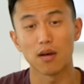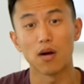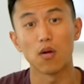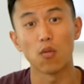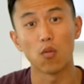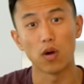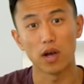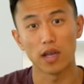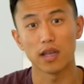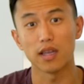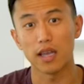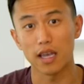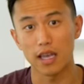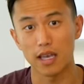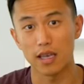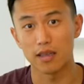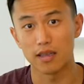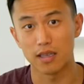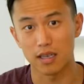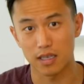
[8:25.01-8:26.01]
what
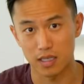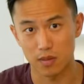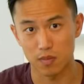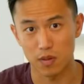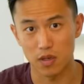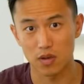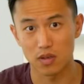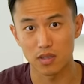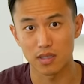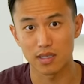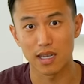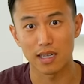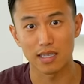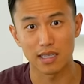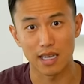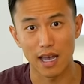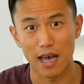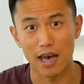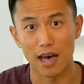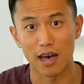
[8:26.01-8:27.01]
an experience that
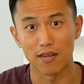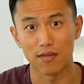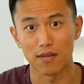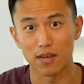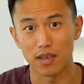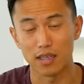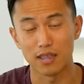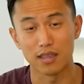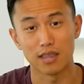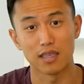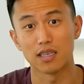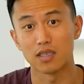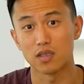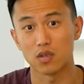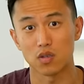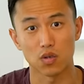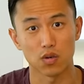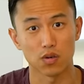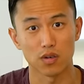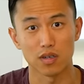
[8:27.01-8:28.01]
they have in this
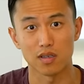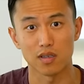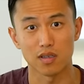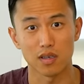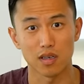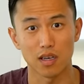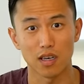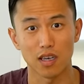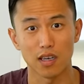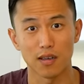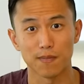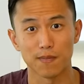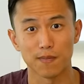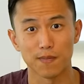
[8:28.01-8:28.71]
tourist city.